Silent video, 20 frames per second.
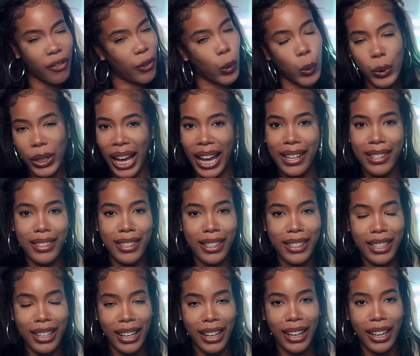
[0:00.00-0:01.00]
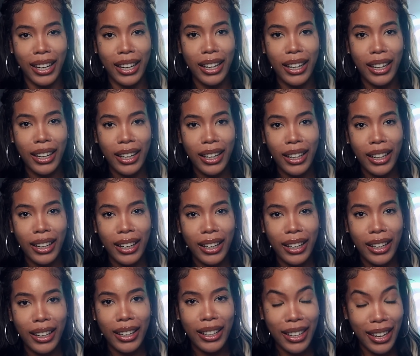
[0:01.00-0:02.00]
of audacity.
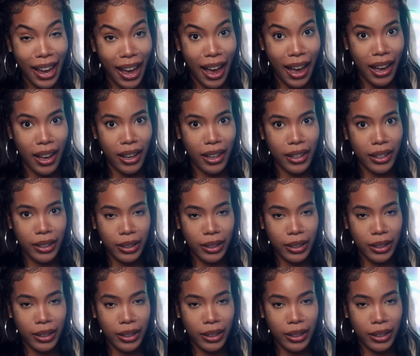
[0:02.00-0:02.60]
Yeah.